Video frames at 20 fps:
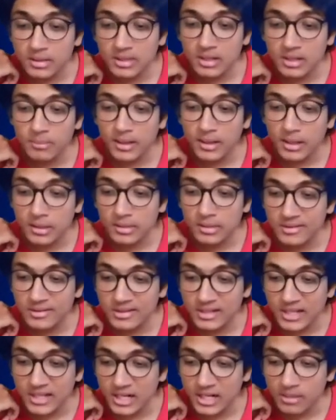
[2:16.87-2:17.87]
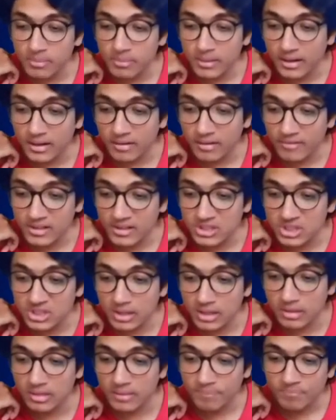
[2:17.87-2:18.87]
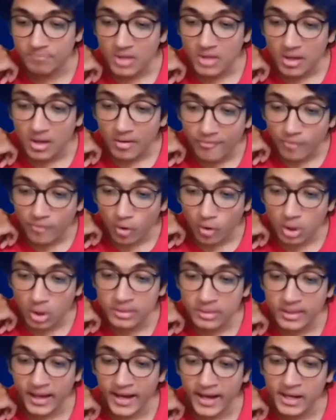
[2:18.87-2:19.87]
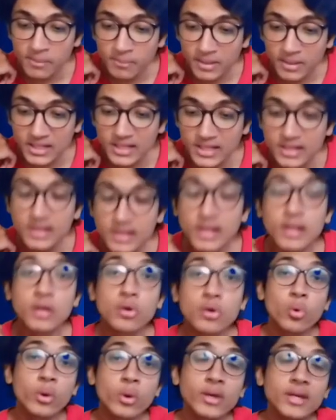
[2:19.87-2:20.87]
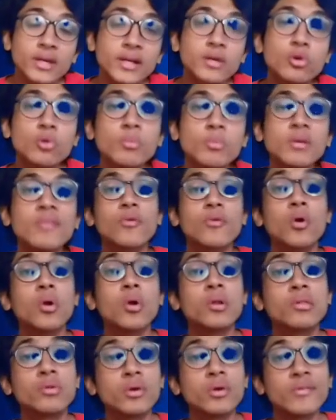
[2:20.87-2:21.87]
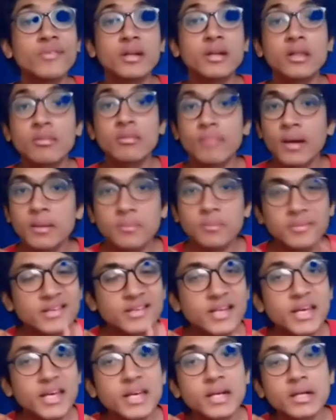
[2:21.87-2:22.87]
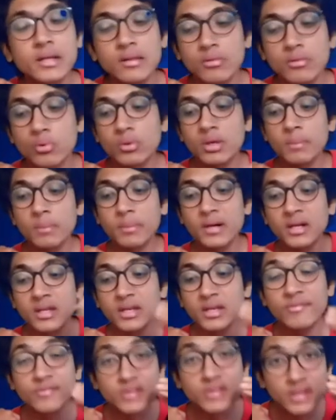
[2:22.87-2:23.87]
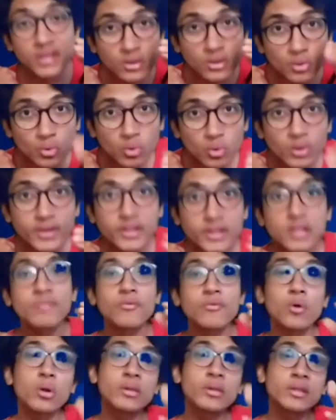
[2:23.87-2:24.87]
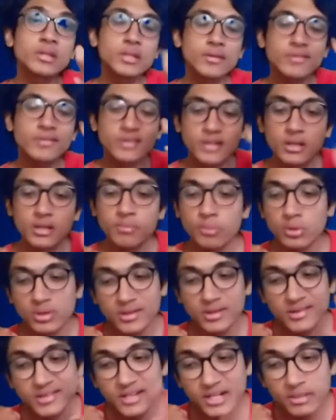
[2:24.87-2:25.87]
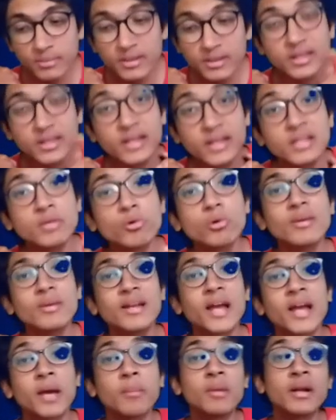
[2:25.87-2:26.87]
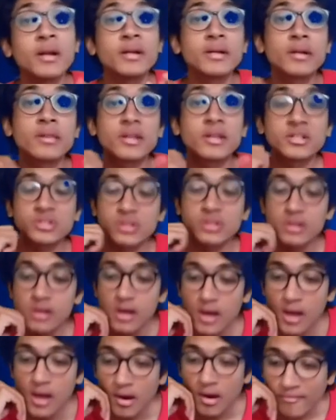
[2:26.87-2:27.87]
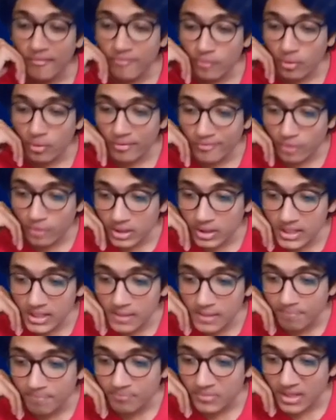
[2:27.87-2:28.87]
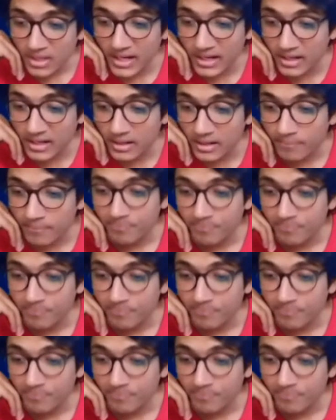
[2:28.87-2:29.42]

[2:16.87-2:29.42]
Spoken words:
makes a statement which is false and material, knowing it to be false. So if it is by mistake, it is okay. But if they know it is false and they still put this statement, then you will be liable under section 448,